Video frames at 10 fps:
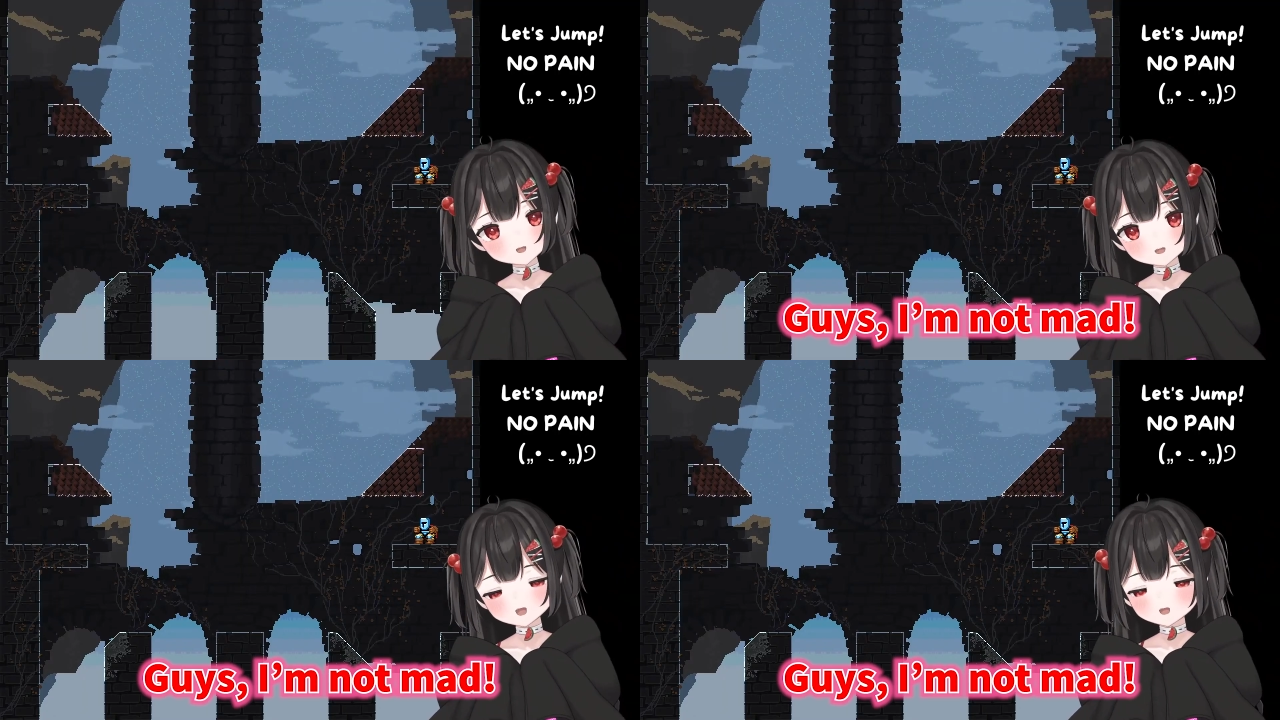
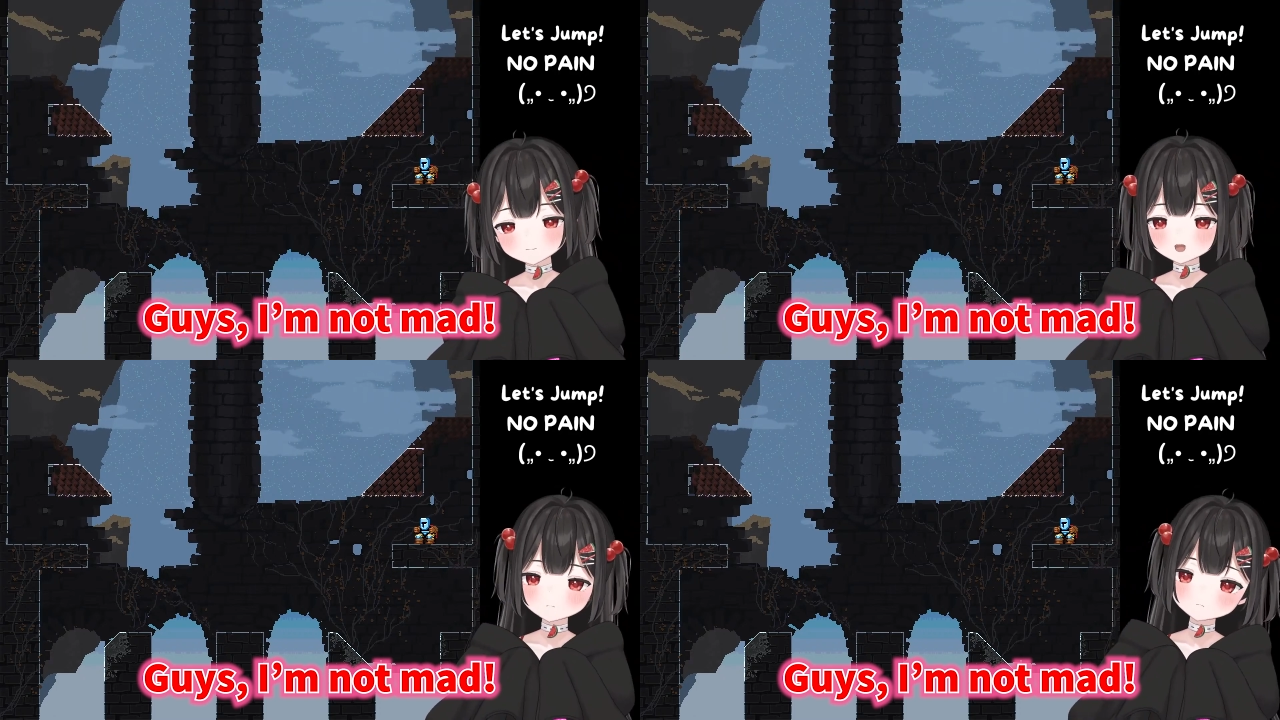Guys,
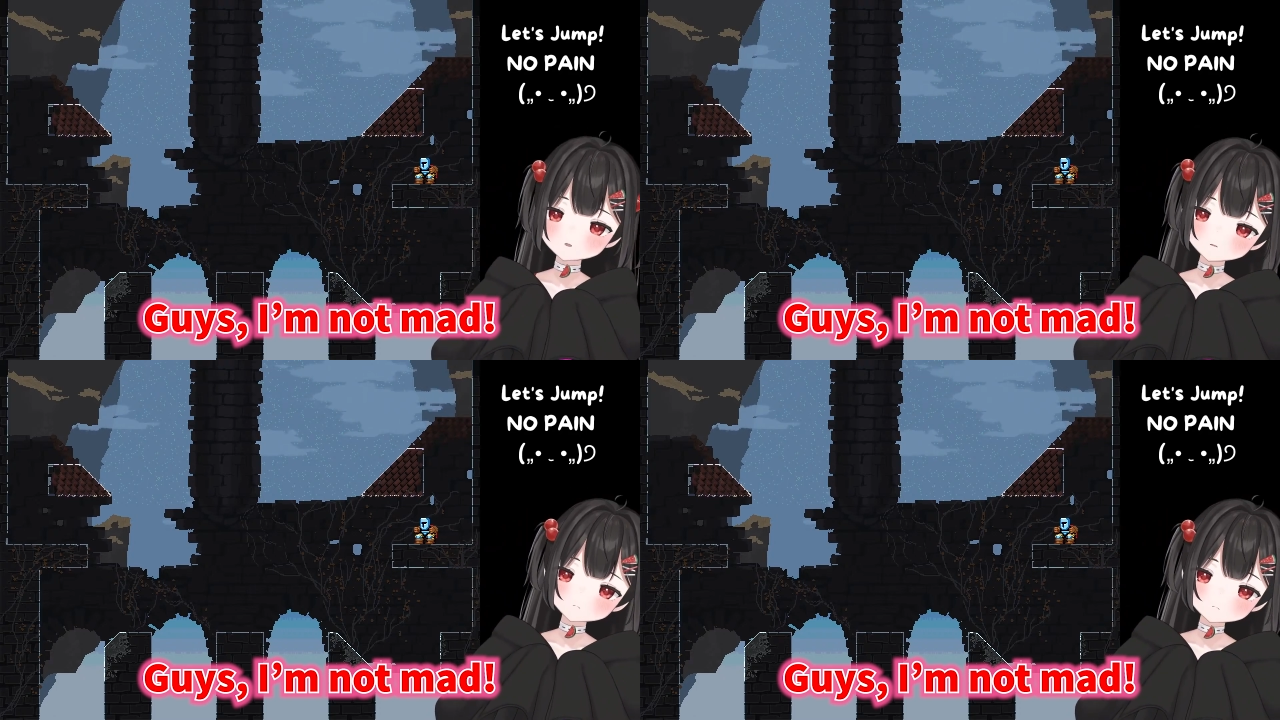I'm
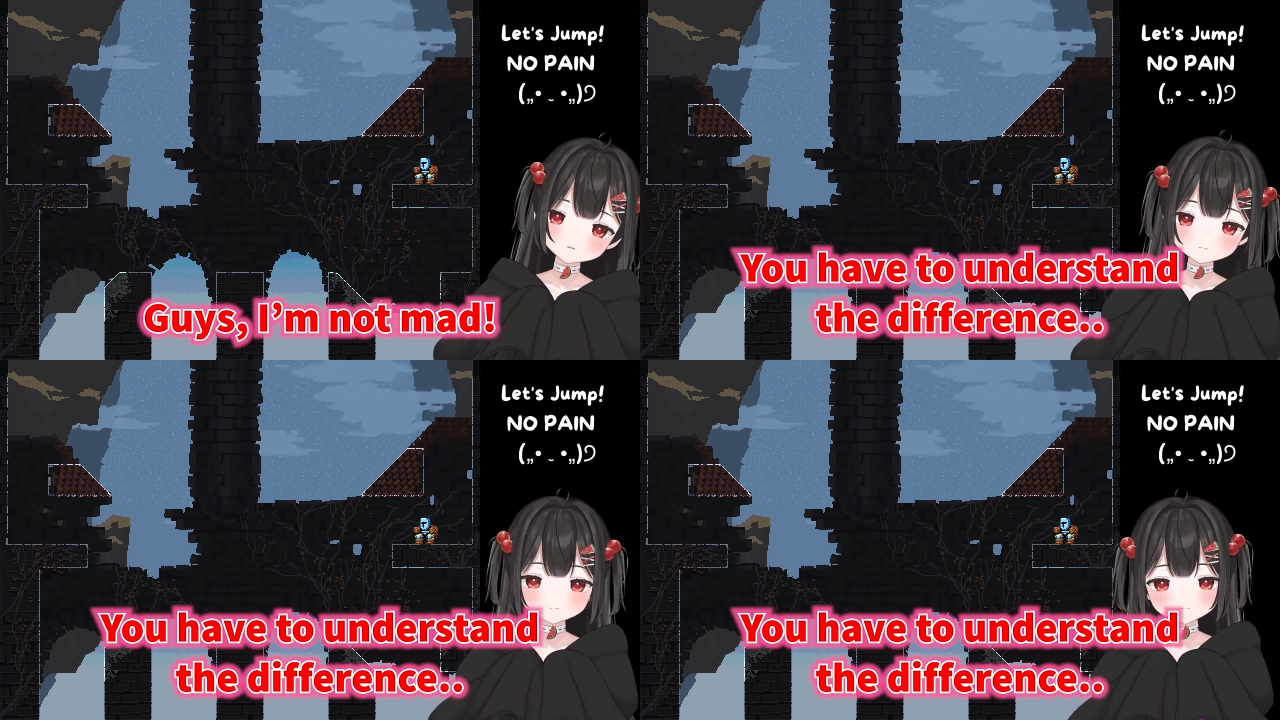not
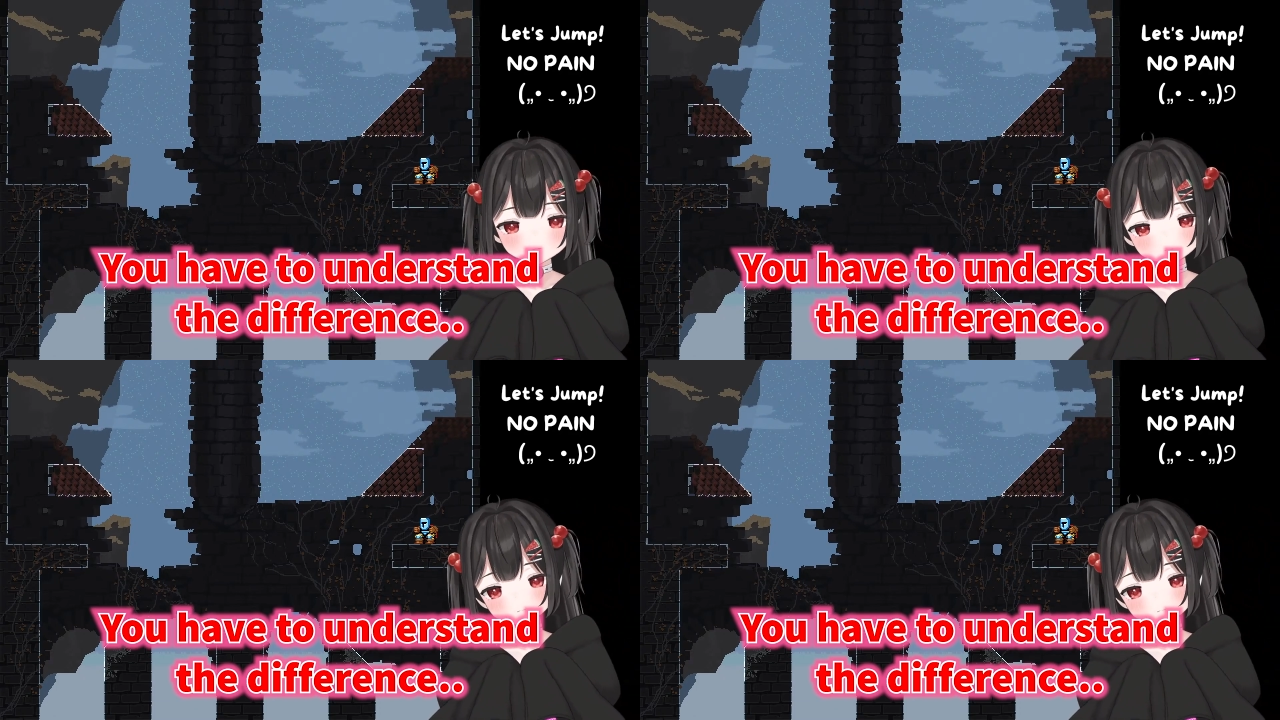mad. You have